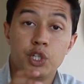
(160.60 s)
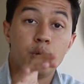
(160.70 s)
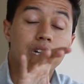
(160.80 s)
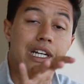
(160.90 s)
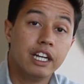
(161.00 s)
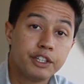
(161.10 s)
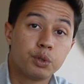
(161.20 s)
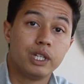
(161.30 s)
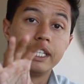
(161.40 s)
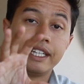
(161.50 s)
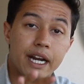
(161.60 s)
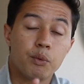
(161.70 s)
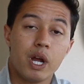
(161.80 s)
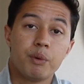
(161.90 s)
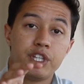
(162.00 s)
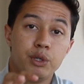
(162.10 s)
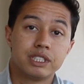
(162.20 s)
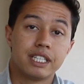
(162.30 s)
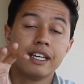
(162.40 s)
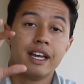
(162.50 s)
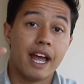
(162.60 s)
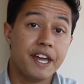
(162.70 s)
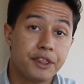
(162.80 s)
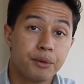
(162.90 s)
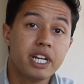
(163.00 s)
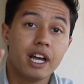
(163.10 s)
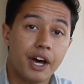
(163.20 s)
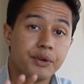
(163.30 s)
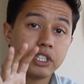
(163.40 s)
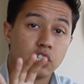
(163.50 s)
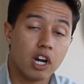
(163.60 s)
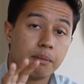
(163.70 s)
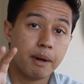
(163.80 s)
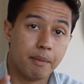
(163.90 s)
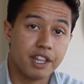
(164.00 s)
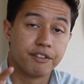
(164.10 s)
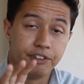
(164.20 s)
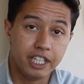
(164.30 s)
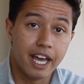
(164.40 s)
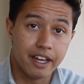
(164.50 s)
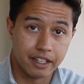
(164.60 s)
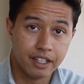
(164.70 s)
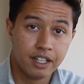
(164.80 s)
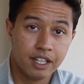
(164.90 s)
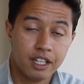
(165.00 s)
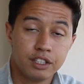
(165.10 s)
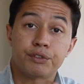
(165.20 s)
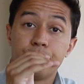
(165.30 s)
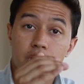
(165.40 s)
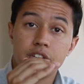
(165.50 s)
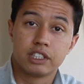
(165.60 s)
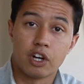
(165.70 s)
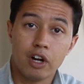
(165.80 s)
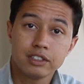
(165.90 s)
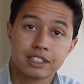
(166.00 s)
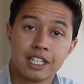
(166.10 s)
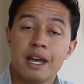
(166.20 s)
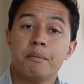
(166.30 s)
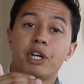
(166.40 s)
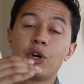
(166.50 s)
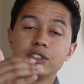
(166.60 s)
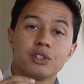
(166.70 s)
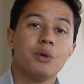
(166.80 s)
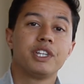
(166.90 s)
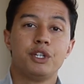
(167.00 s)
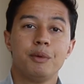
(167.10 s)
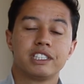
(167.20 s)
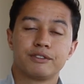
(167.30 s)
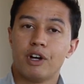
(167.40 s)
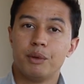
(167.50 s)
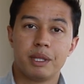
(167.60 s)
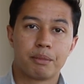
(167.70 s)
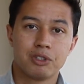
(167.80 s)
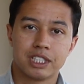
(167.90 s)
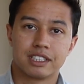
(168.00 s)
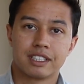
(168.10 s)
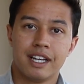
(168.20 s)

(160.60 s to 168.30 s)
You could literally get away with using a $300 per month VA to follow the tasks because all they're doing is following the process.